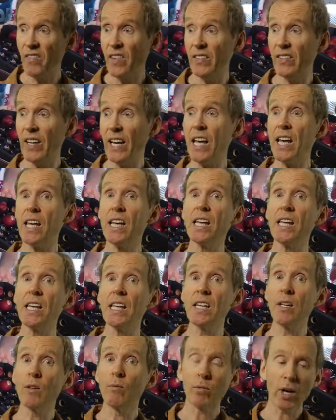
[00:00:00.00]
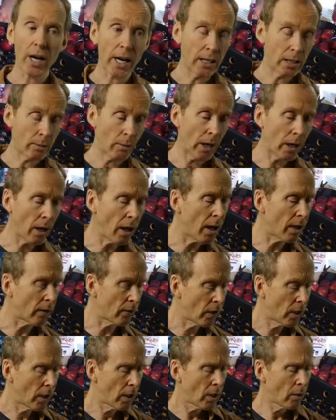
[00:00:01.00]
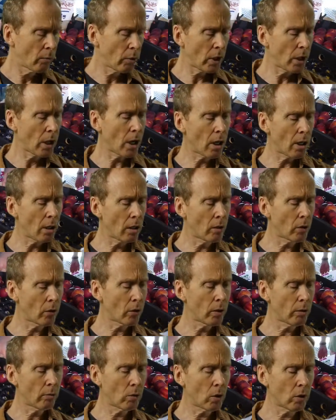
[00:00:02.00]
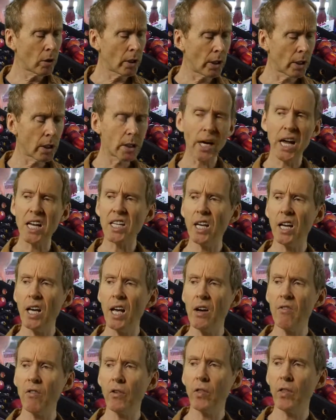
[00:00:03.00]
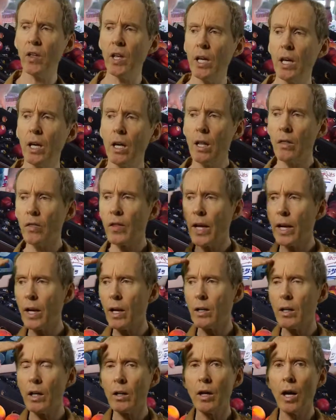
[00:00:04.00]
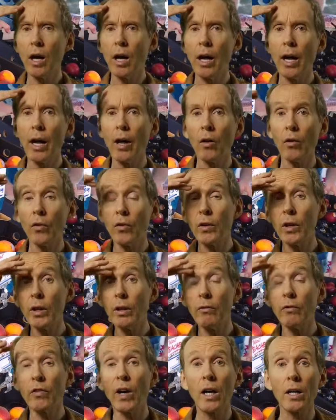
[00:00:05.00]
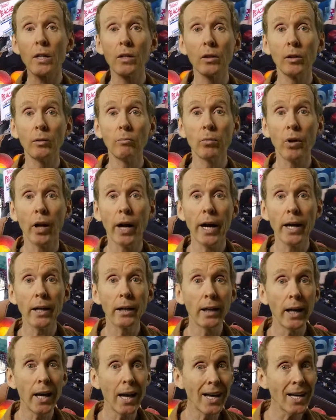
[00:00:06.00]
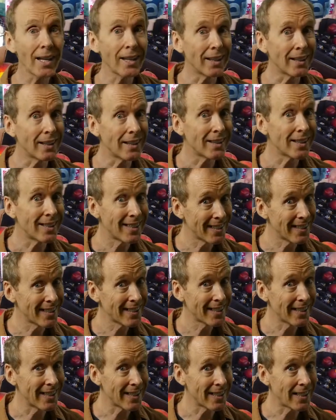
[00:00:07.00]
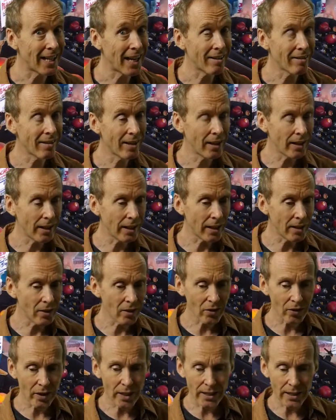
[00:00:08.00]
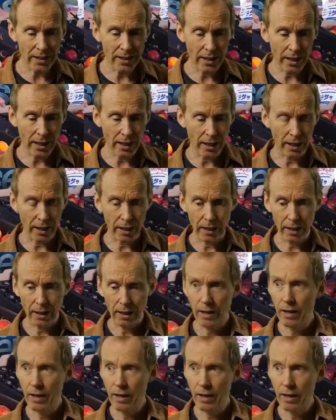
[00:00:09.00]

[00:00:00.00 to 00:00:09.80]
Never eaten brains in my life. But you go to the nutrition book, it contains everything that a healthy, functioning brain needs. Is that really interesting?